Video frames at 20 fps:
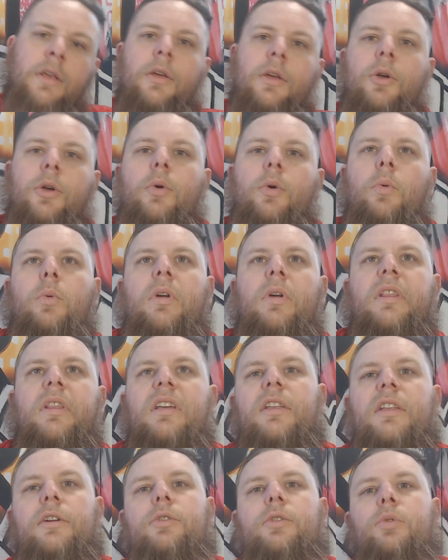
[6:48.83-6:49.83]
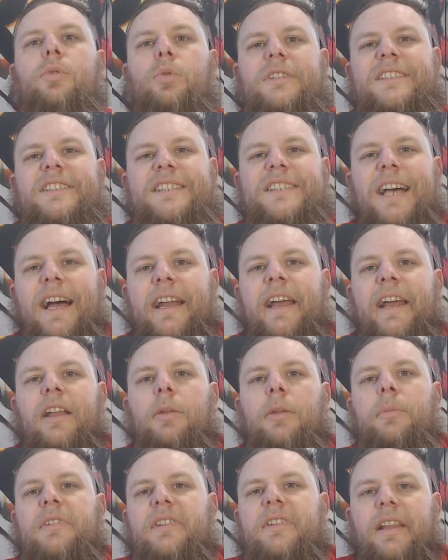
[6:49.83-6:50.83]
One of the other cool design
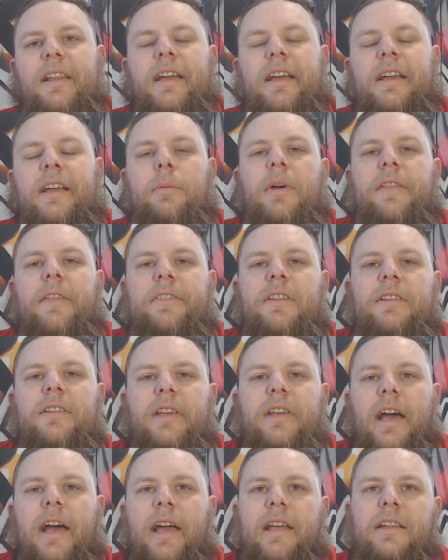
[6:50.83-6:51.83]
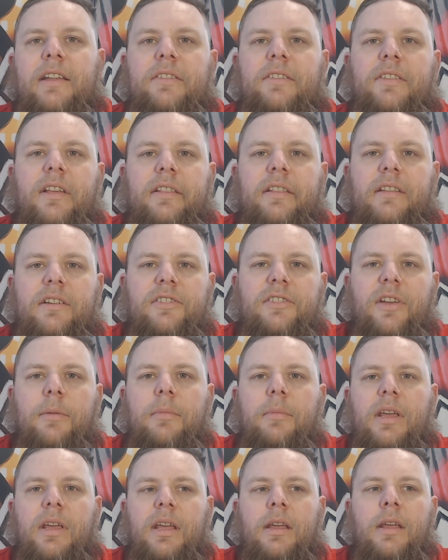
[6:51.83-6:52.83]
elements I like about this guy is that the
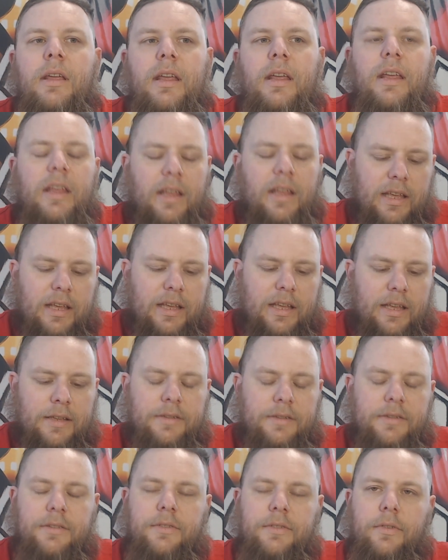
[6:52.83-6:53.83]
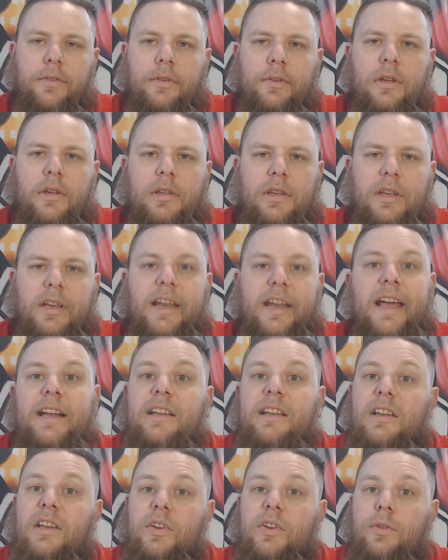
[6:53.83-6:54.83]
chimney is
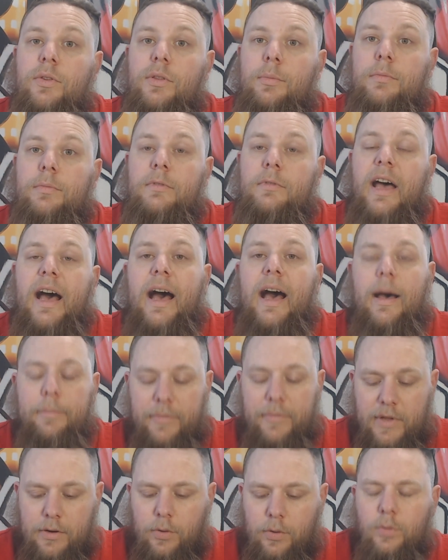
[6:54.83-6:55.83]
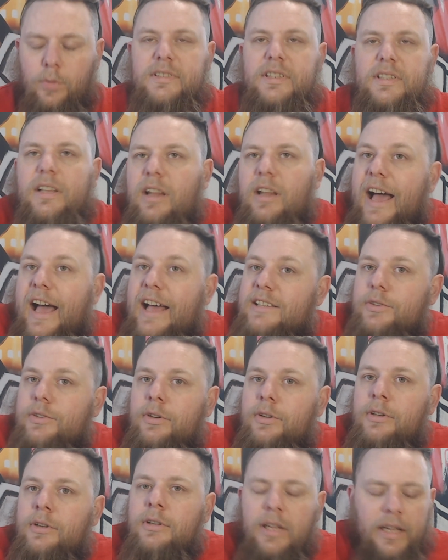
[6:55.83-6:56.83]
connected to the top that holds the glass
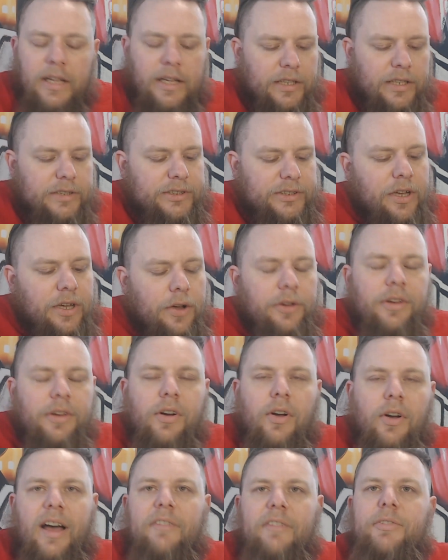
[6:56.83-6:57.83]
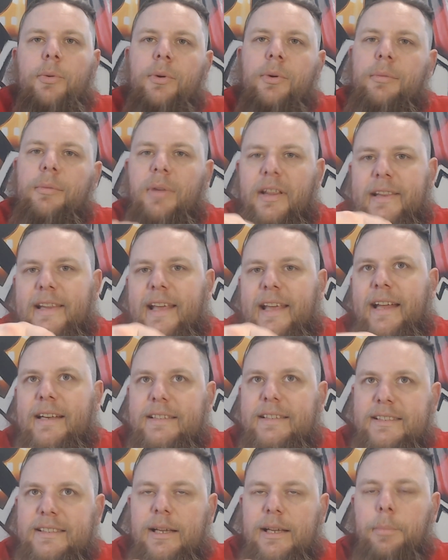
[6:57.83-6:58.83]
on, so you don't have to worry about that
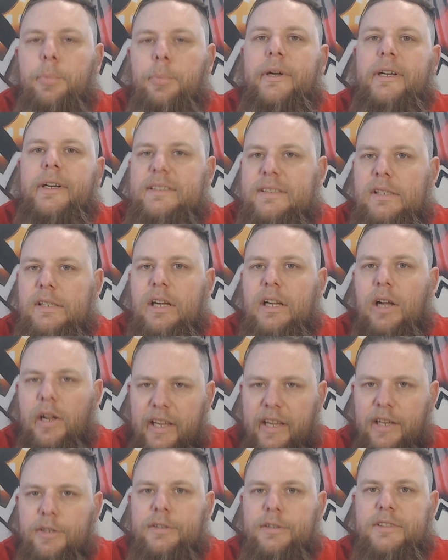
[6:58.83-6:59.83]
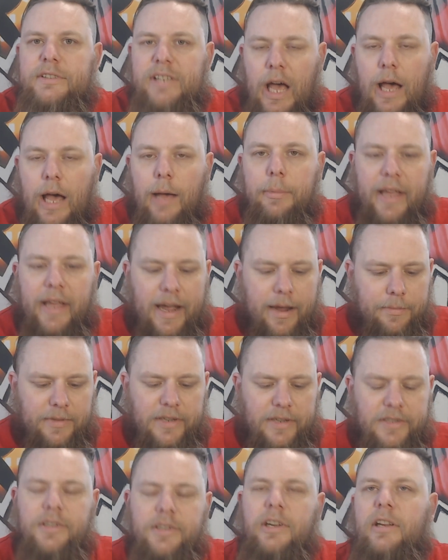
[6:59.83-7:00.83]
separate inner top cap
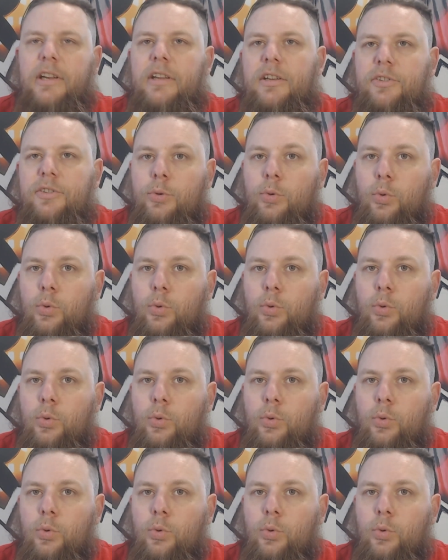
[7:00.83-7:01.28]
that you need the tool to